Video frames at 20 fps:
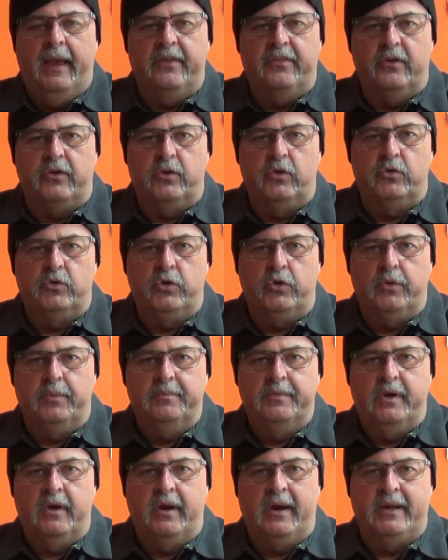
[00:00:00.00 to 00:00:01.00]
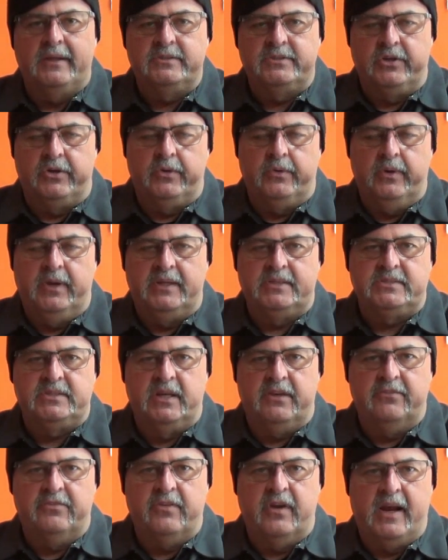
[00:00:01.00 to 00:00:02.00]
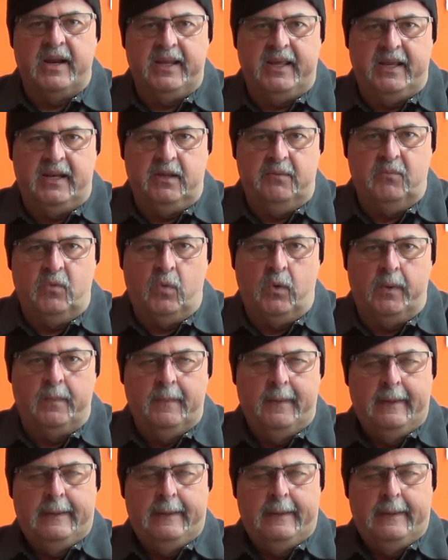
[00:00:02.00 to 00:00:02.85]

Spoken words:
Hey there, YouTube. Alright, so it's not Friday anymore.